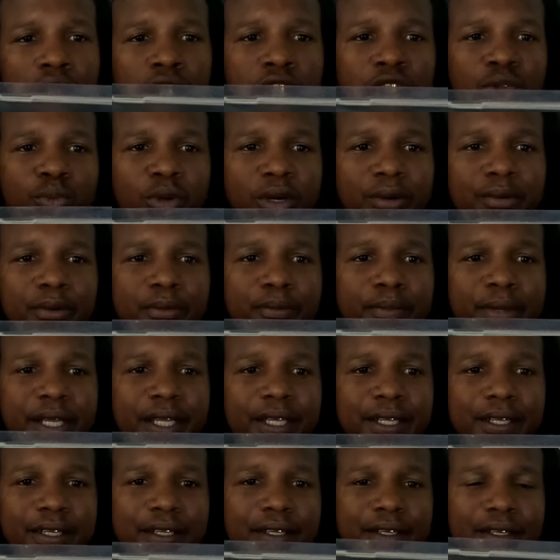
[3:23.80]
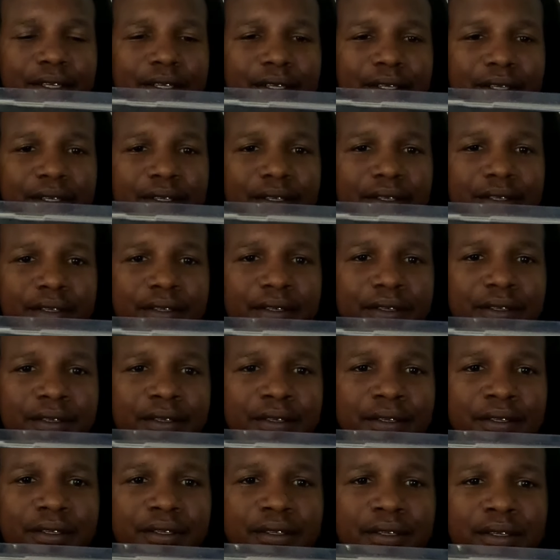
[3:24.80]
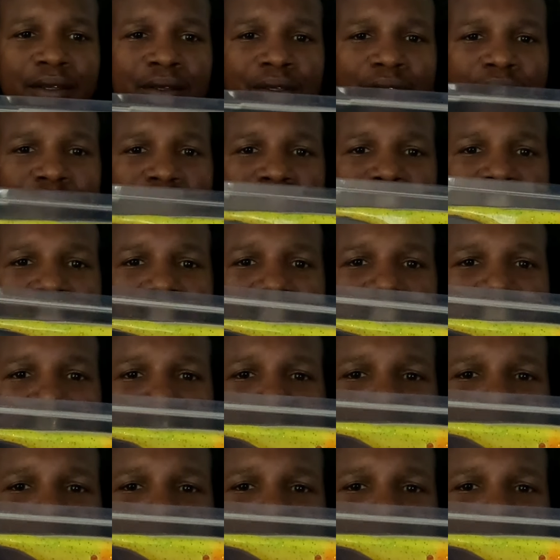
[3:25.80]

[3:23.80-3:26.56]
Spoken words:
a swimmer bait. Don't look like